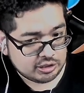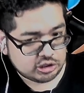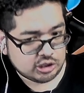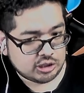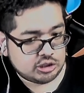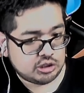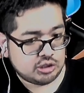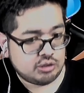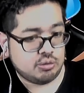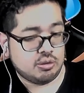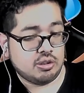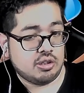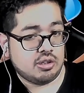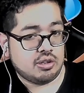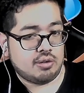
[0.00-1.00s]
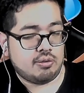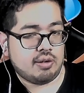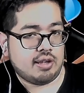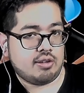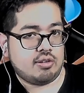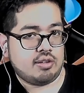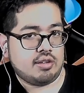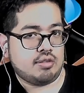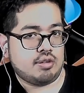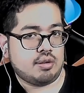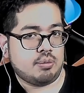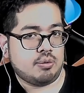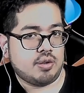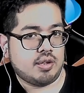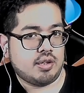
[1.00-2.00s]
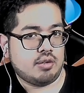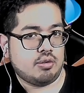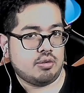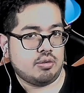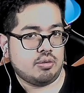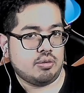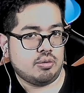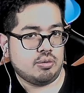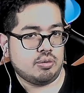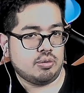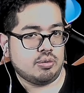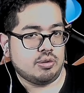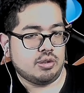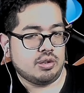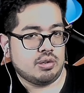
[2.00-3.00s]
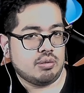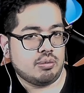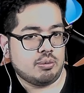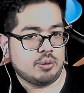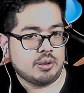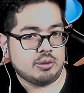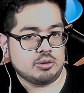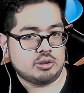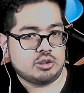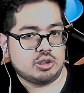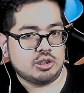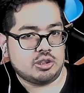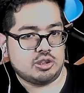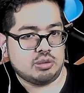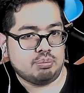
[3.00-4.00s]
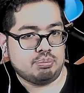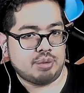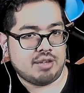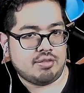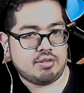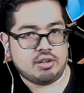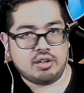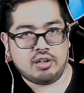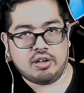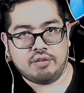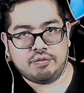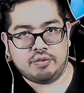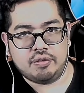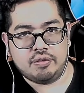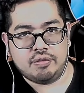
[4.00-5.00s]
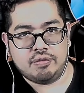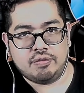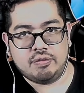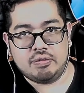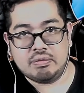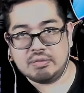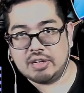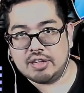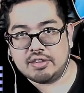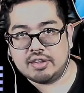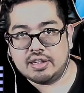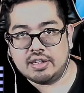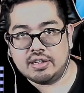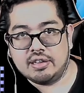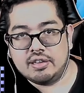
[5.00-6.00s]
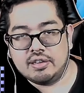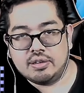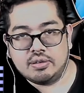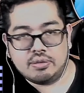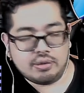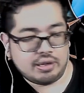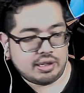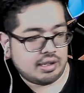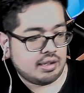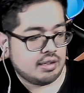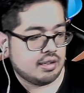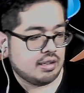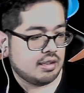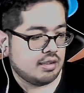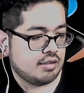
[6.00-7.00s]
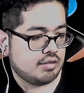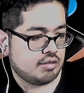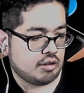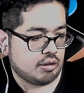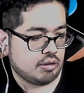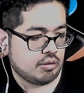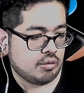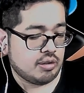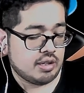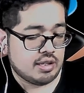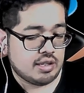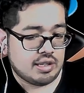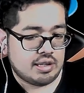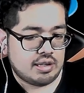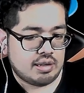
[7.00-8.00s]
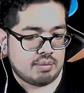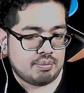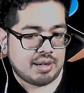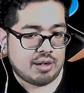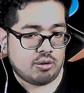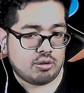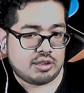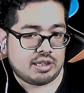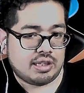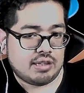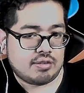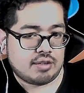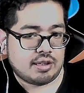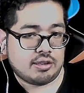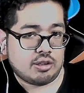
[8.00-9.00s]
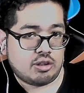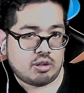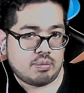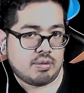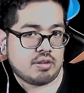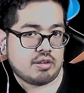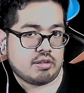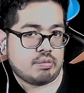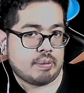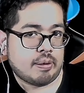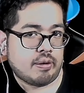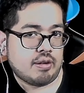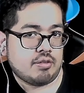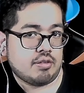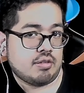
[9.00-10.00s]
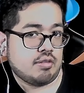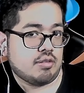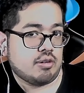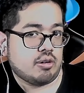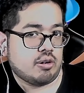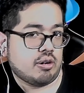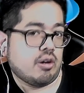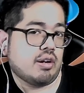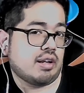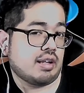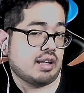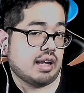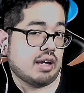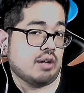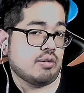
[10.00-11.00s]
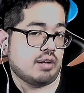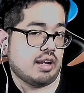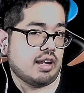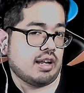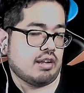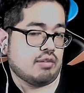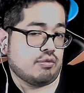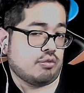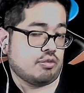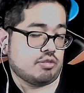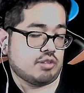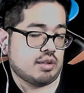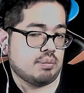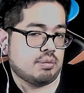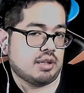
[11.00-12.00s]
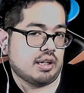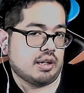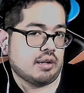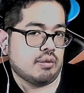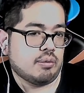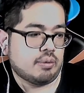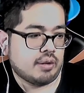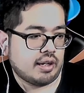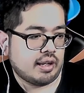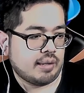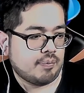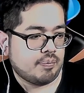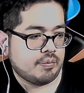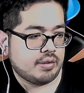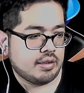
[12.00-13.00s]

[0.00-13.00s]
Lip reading: judge you rather than someone who will judge you based off of nothing, right? So my whole thing is, like, the human experiences are count for something, right?